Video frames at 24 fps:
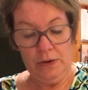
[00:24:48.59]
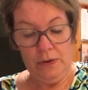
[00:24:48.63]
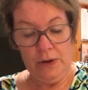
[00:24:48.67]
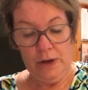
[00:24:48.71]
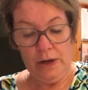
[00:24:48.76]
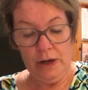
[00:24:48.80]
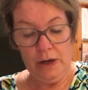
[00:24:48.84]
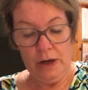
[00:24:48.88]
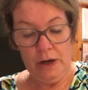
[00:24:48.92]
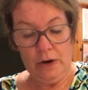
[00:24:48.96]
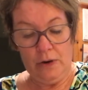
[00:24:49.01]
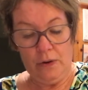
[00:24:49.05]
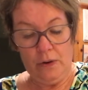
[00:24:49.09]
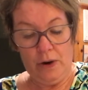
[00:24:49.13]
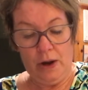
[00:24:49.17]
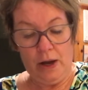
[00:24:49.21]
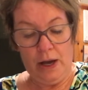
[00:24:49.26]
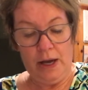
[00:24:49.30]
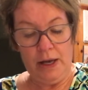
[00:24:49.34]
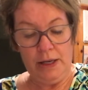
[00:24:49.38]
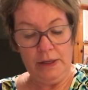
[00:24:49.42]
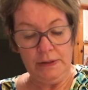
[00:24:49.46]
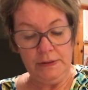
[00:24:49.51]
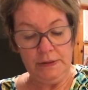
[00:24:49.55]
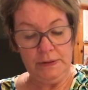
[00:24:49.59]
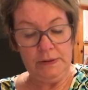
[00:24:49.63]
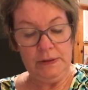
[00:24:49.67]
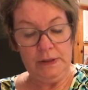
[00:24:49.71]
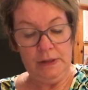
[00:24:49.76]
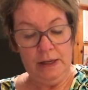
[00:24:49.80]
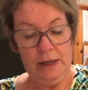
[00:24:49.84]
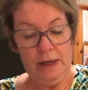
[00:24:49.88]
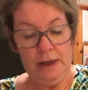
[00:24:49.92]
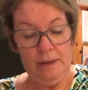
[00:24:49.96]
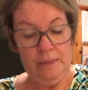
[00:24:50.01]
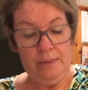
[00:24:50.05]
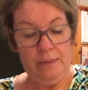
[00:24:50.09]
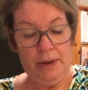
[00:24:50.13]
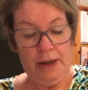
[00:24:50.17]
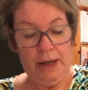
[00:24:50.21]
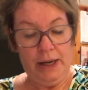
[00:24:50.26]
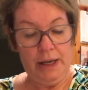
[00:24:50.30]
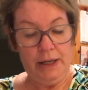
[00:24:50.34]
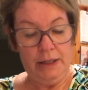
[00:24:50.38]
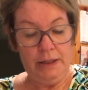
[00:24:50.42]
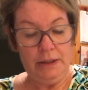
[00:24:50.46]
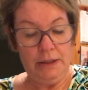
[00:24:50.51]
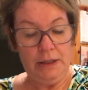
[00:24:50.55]
just going across,
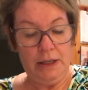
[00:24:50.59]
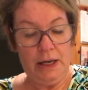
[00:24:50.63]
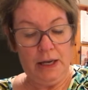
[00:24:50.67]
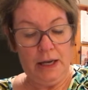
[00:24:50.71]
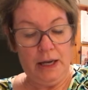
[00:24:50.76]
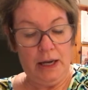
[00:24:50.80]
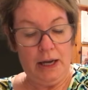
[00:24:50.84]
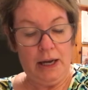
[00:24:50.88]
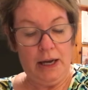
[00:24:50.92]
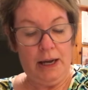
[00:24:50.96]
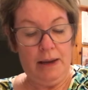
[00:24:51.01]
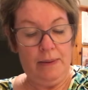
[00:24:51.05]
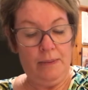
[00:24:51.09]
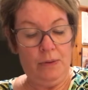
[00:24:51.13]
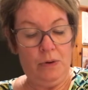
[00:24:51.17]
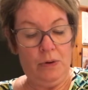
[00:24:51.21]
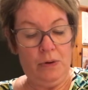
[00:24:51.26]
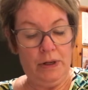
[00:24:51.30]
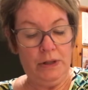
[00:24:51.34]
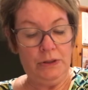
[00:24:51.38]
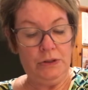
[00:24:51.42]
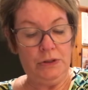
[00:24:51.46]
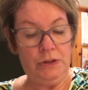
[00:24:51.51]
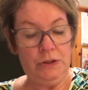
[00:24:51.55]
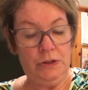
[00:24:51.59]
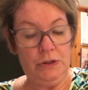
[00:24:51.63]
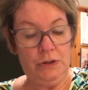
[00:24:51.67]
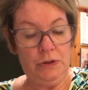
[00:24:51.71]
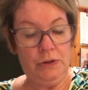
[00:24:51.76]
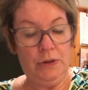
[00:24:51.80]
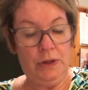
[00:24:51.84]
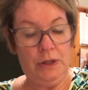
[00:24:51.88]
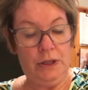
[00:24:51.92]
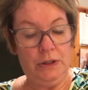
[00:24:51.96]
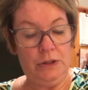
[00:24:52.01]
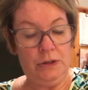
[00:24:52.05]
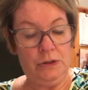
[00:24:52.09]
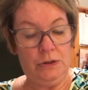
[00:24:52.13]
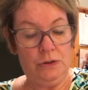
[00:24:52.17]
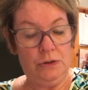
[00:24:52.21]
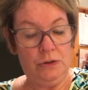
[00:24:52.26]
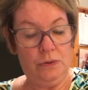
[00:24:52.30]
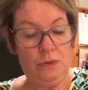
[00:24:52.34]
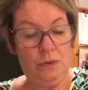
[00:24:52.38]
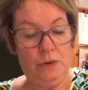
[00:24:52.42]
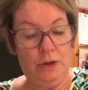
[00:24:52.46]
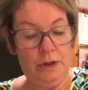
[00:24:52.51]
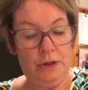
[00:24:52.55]
but I'm going to
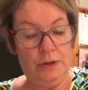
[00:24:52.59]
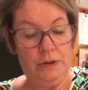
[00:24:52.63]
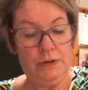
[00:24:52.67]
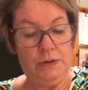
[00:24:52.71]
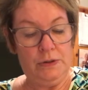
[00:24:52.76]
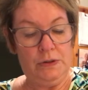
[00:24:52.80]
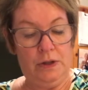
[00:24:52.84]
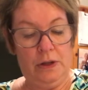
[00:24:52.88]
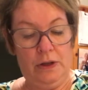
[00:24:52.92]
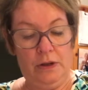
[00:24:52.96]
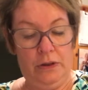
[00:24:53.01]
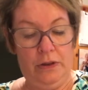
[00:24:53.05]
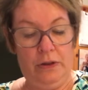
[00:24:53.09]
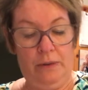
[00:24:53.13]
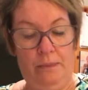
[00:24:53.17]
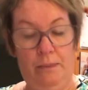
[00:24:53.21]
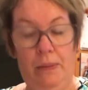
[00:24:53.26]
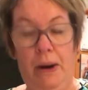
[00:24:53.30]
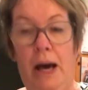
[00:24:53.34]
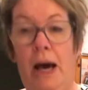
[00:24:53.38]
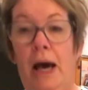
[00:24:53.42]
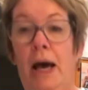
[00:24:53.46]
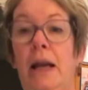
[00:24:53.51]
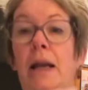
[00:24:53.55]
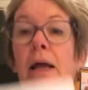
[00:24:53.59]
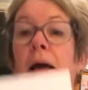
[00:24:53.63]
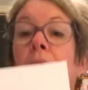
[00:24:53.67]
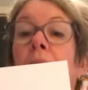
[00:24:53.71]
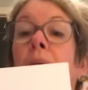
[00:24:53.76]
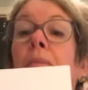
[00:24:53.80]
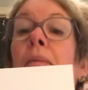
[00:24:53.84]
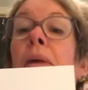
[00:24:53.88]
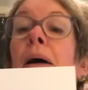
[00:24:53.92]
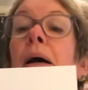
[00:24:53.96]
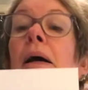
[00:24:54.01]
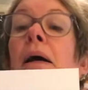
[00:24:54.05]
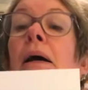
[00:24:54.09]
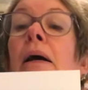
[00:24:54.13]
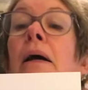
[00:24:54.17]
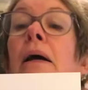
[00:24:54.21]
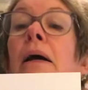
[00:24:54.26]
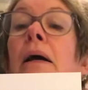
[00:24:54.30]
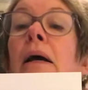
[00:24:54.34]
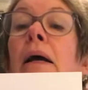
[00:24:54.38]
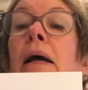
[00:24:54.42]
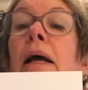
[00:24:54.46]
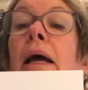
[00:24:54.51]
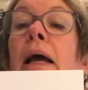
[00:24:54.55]
do it towards the
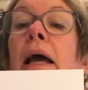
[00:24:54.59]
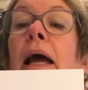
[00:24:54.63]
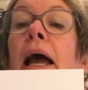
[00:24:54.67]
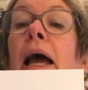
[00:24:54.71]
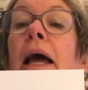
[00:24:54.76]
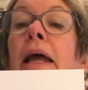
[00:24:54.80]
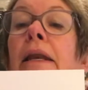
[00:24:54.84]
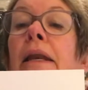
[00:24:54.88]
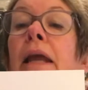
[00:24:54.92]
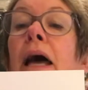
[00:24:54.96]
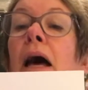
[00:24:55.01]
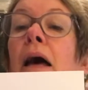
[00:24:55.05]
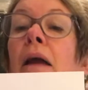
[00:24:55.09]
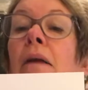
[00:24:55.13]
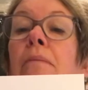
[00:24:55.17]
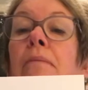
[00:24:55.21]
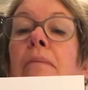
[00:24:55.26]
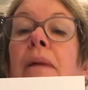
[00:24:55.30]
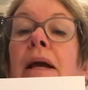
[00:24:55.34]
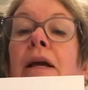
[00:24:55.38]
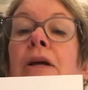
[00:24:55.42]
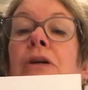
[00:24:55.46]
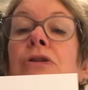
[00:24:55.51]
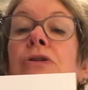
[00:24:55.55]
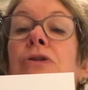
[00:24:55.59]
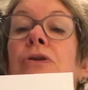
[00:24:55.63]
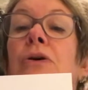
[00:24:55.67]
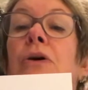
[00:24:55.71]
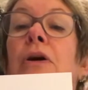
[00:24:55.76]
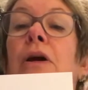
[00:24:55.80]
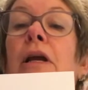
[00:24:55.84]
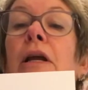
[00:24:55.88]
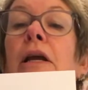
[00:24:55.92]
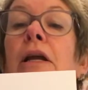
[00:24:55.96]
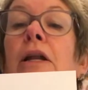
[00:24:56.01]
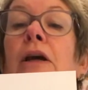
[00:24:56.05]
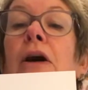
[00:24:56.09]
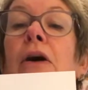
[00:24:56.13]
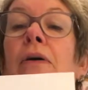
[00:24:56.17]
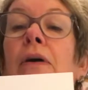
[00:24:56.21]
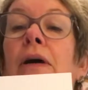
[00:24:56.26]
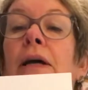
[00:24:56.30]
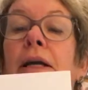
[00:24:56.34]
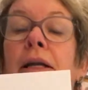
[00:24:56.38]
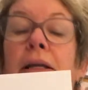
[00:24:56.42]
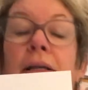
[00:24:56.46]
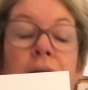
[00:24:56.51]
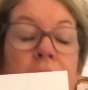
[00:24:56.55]
bottom and not make
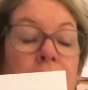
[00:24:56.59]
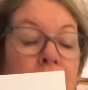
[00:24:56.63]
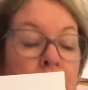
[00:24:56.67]
sure, you